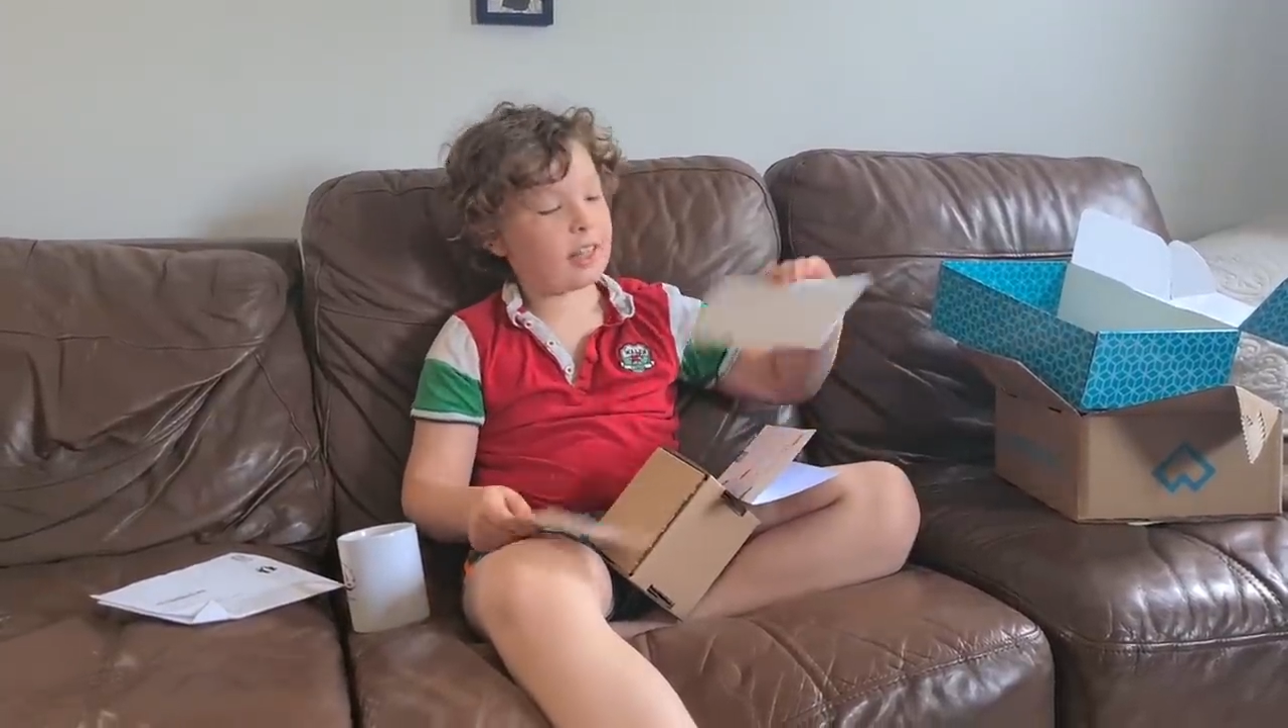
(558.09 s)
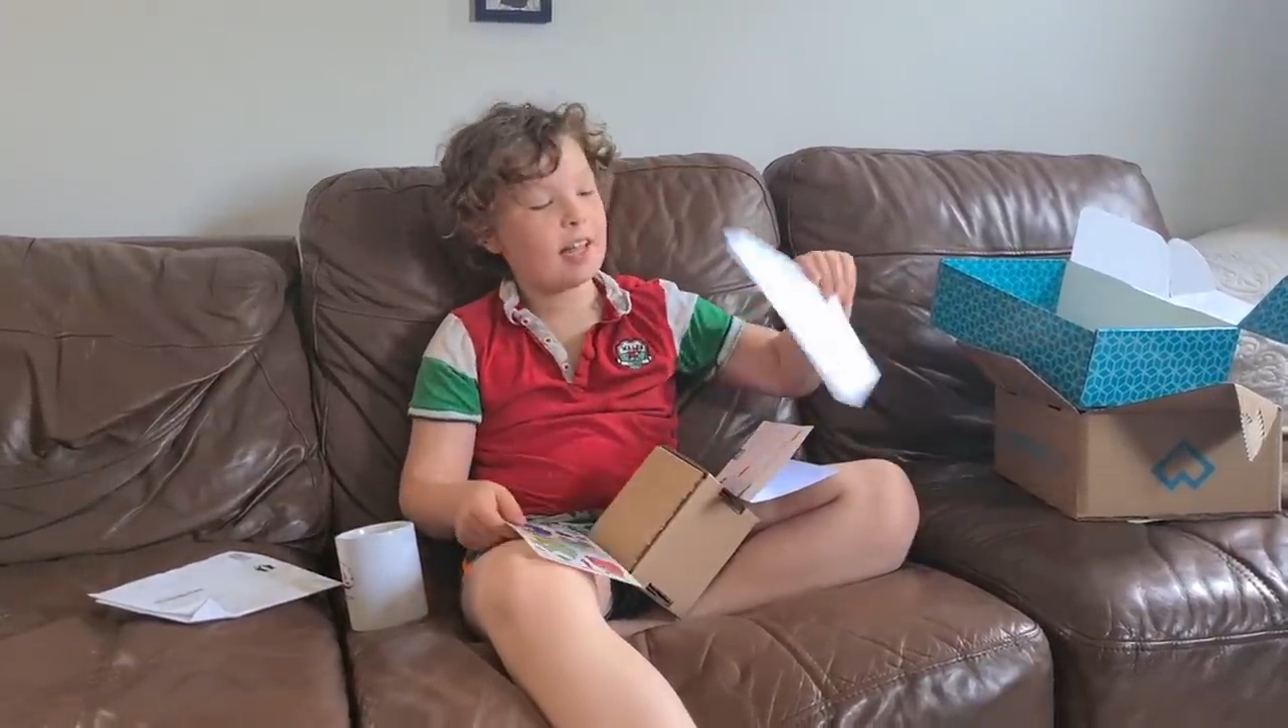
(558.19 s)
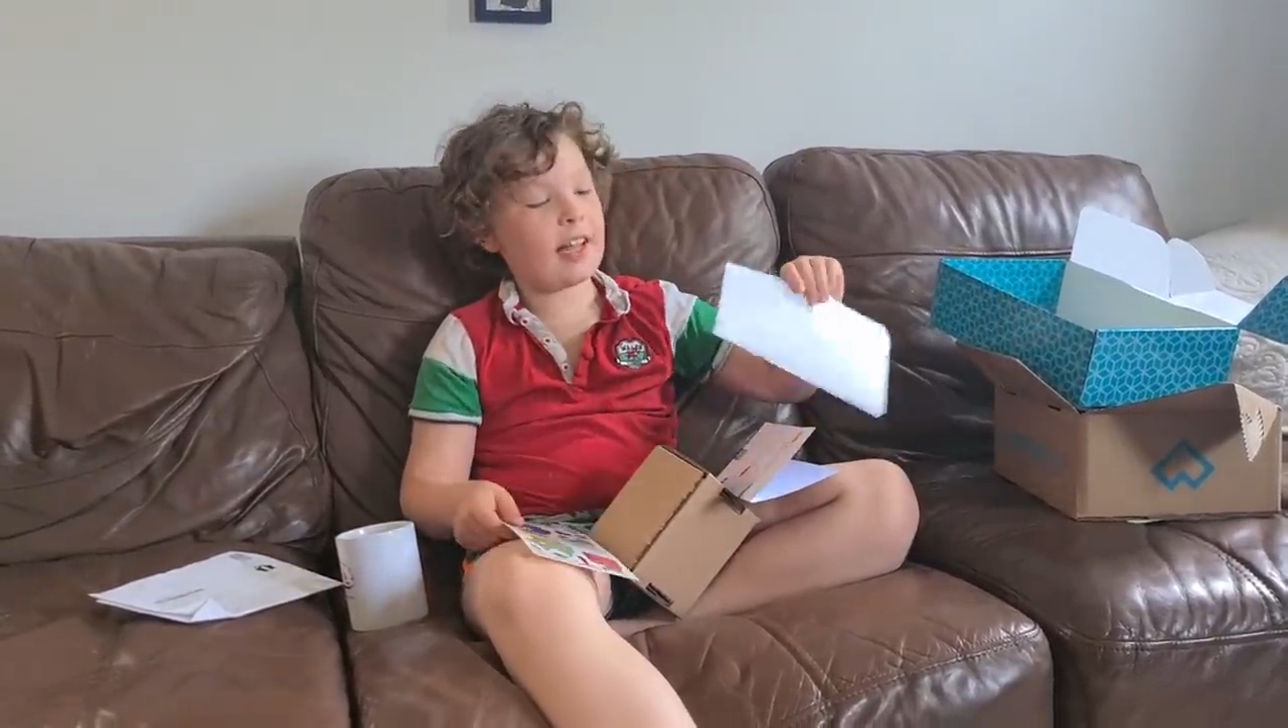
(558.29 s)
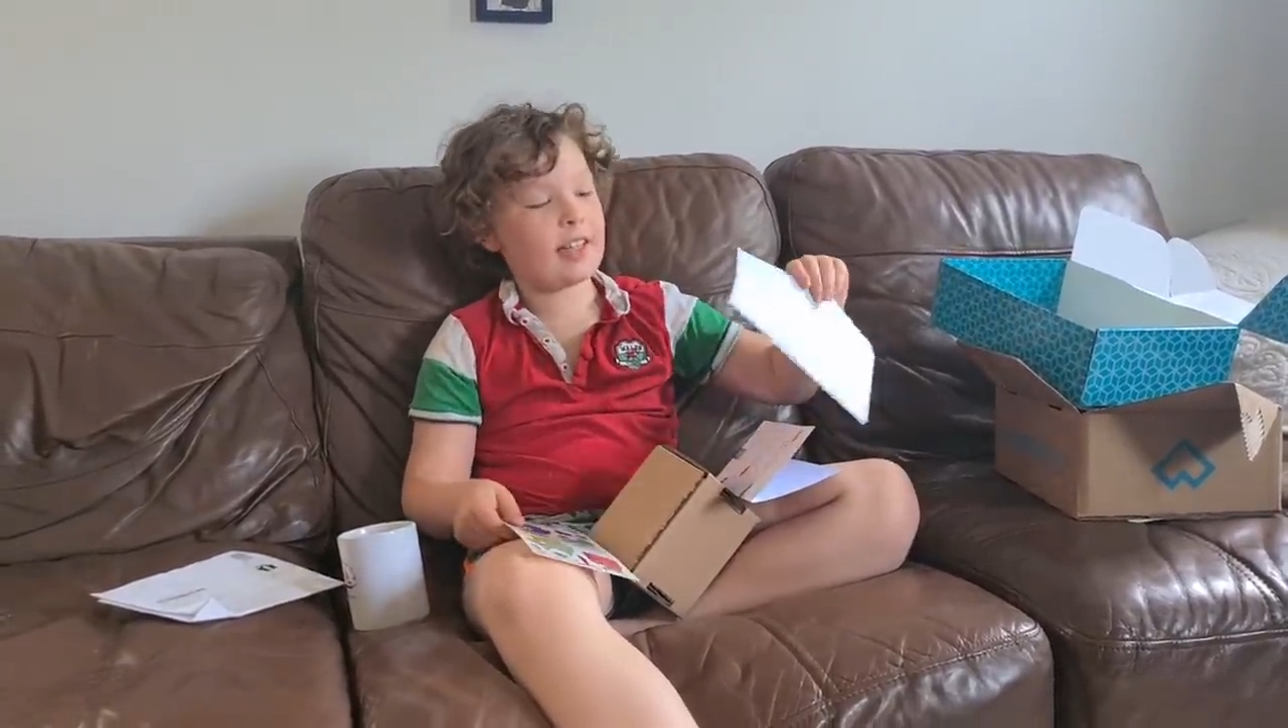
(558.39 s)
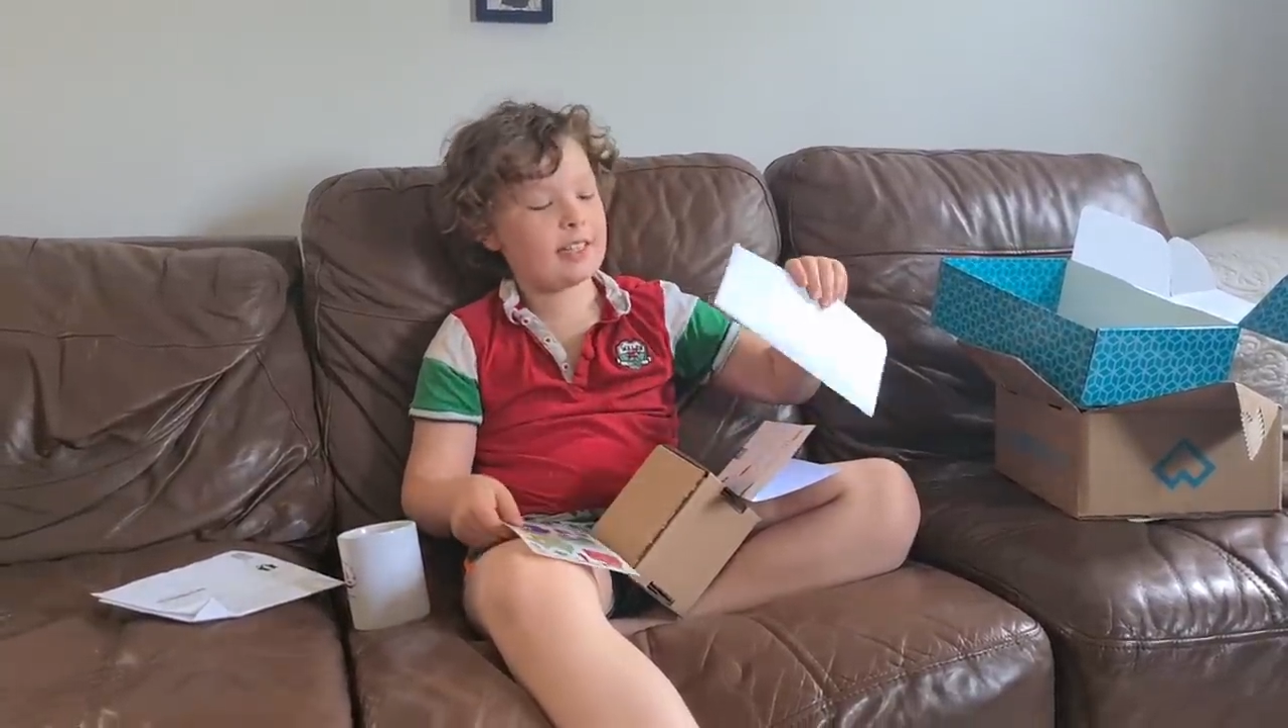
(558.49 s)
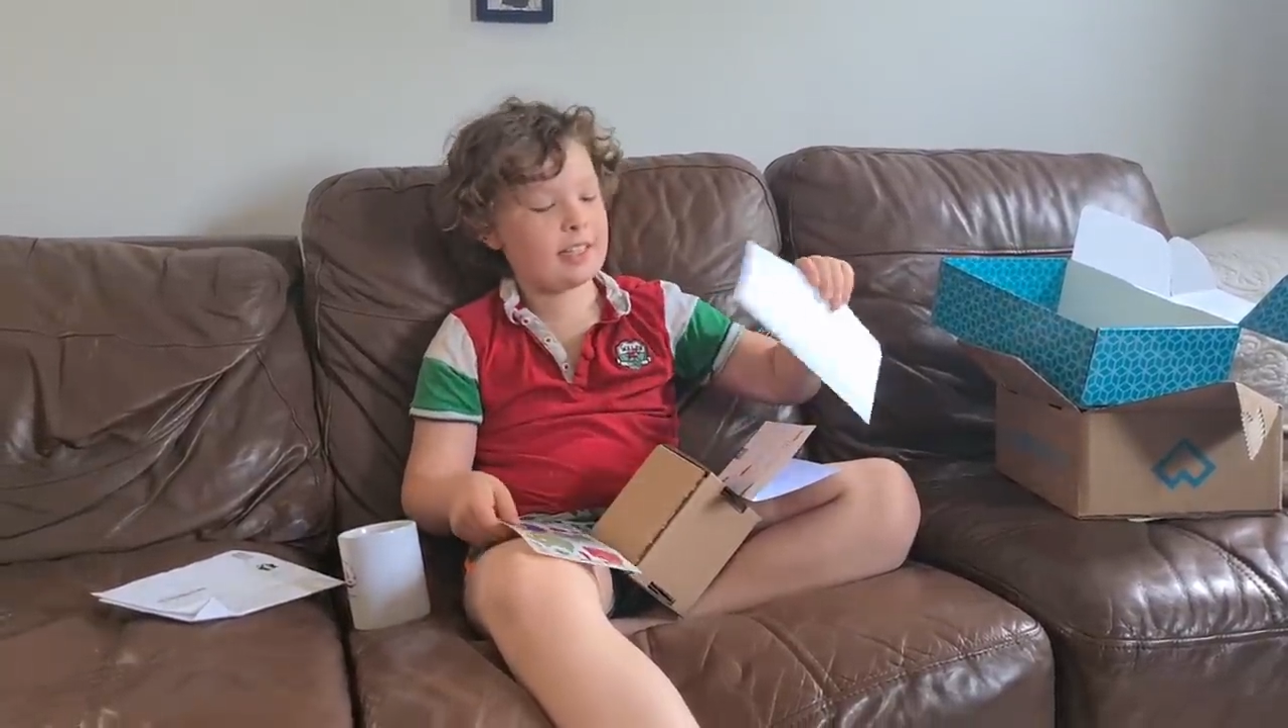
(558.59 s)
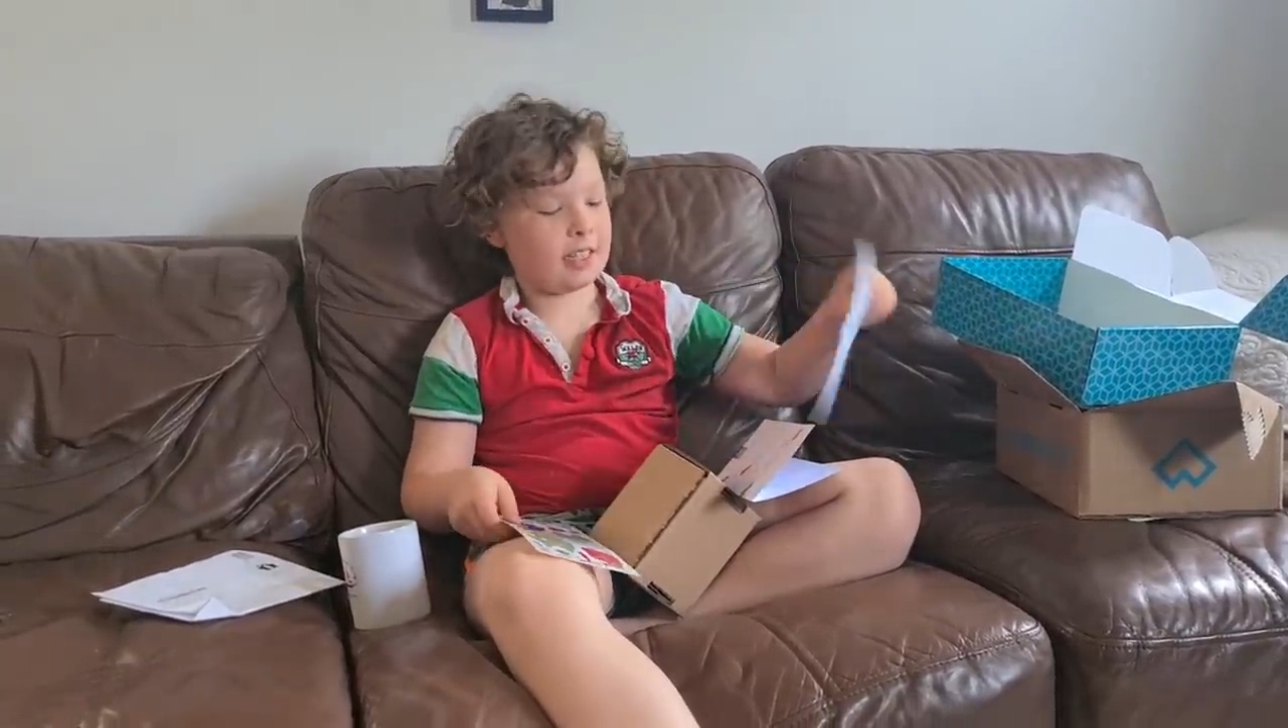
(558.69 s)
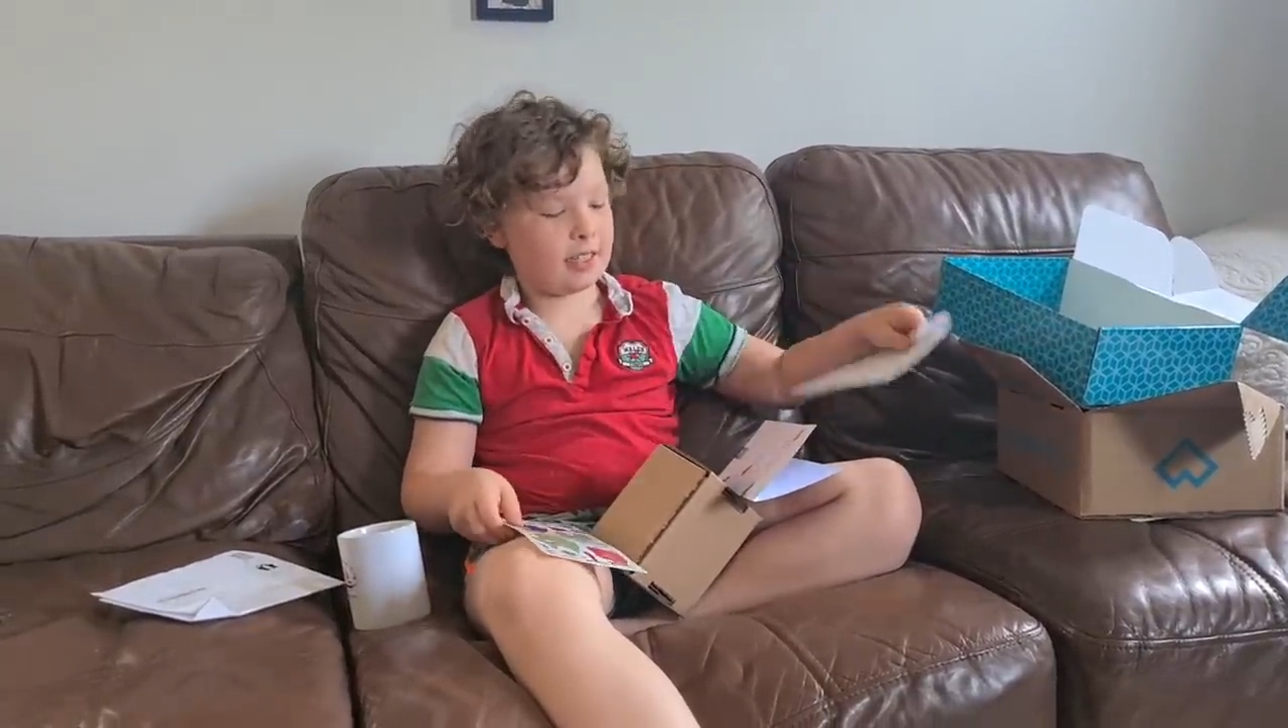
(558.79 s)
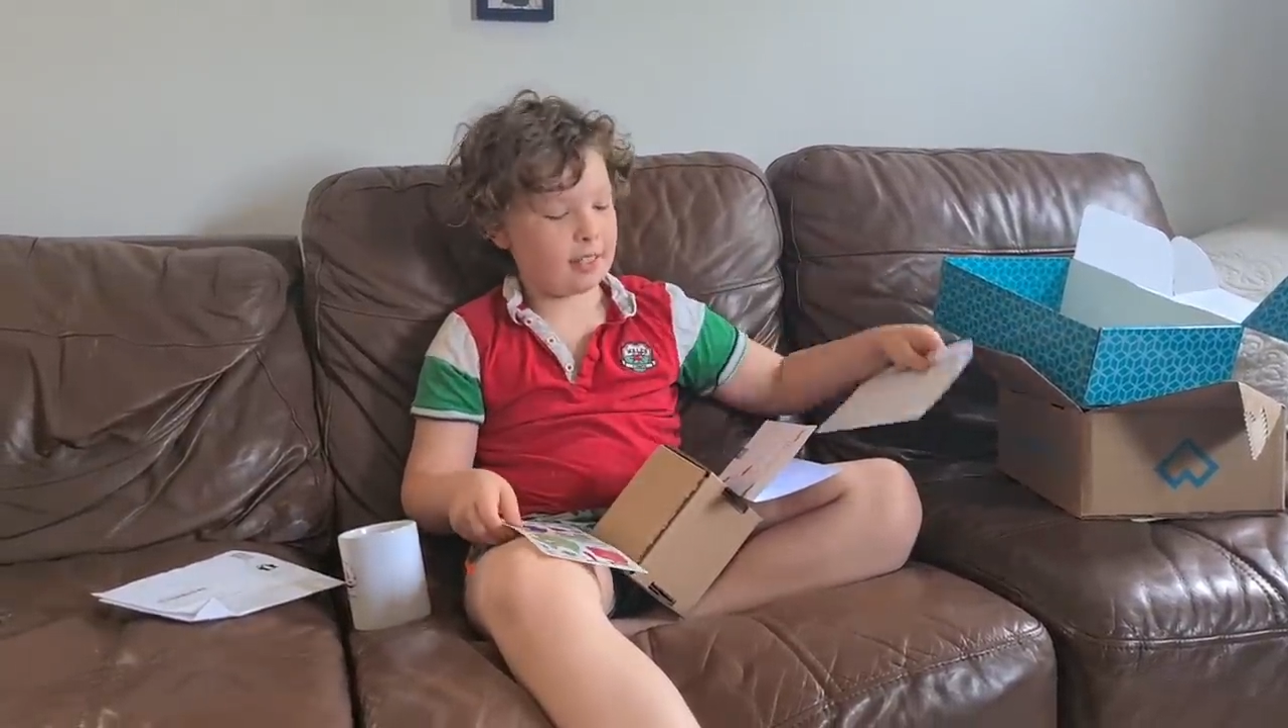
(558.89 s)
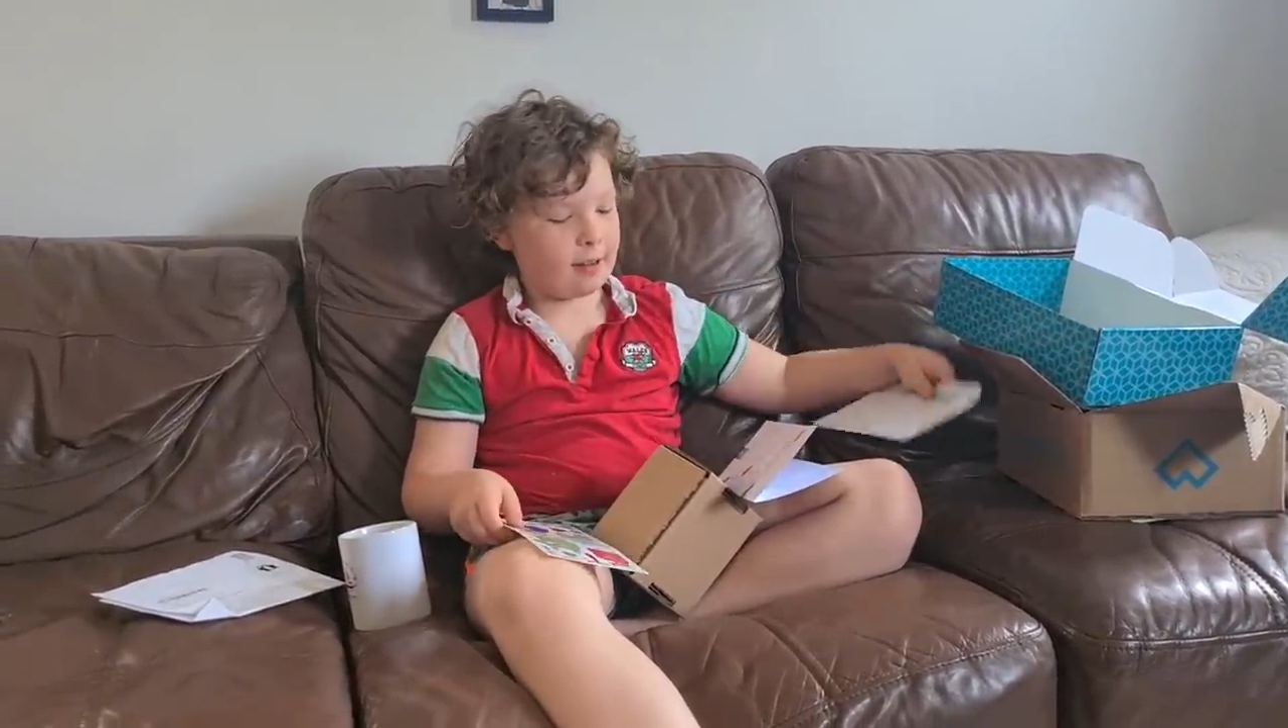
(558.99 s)

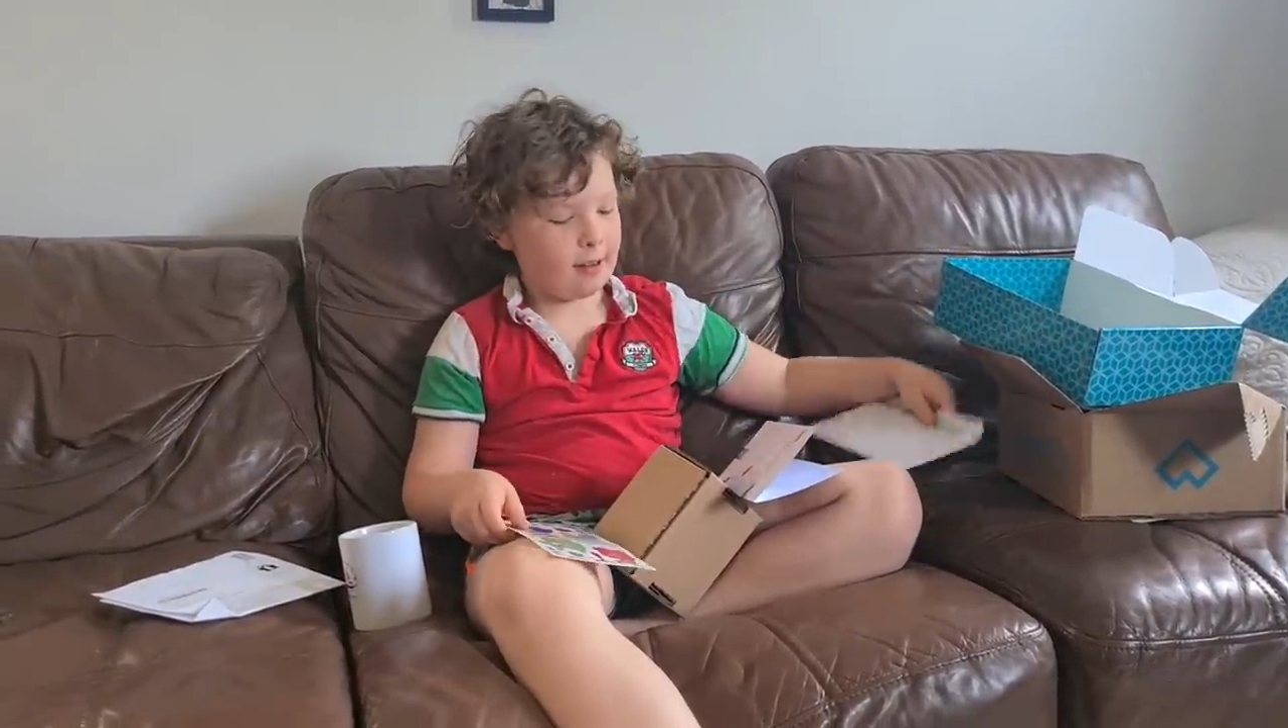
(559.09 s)
this